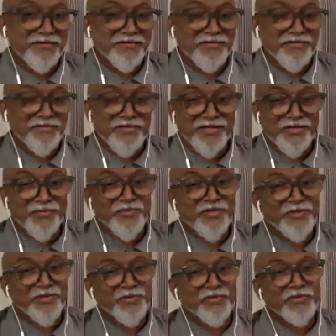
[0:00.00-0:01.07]
theater
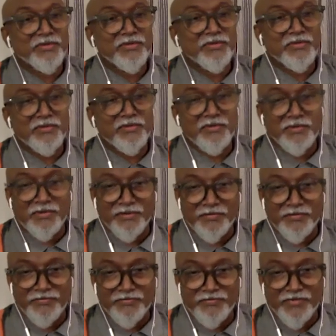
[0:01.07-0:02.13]
people,
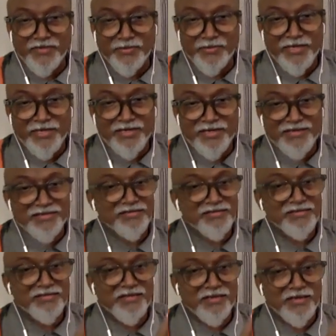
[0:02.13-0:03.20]
uh,
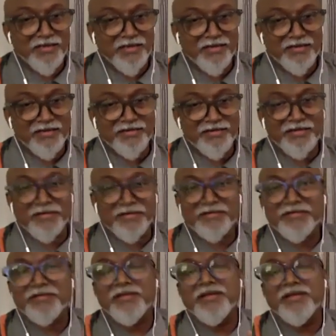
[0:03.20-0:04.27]
filmmakers,
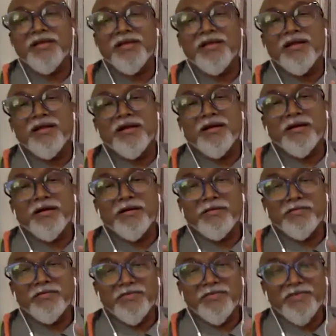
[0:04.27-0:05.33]
architects, uh,
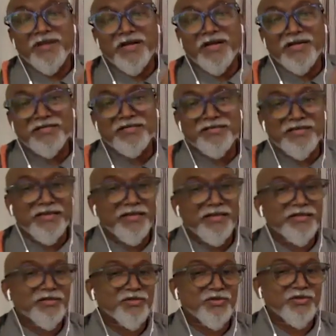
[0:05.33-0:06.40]
artists
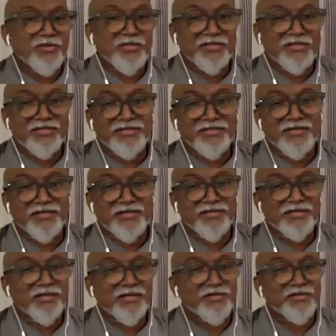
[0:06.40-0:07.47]
like Sudarshan
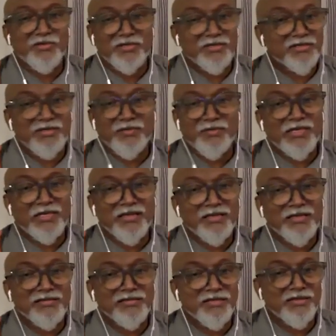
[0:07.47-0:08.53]
Shetty. And Sudarshan, when
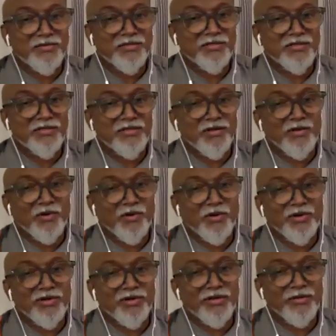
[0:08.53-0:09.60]
I sit with
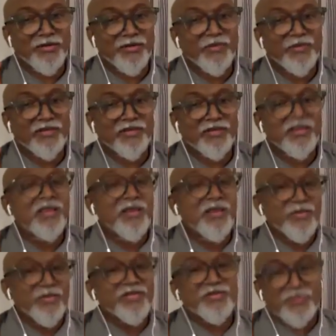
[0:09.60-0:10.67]
or live with,
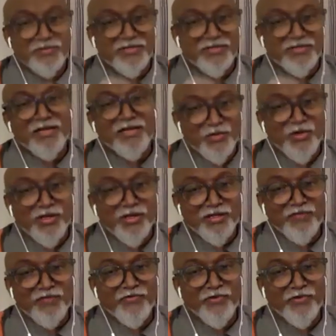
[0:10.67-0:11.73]
we stayed
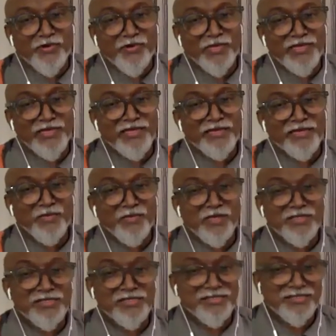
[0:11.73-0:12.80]
together for many
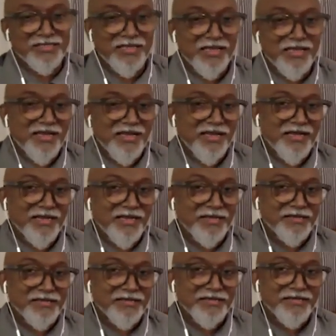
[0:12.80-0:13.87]
months
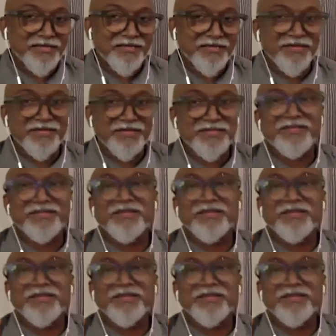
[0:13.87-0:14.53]
and years.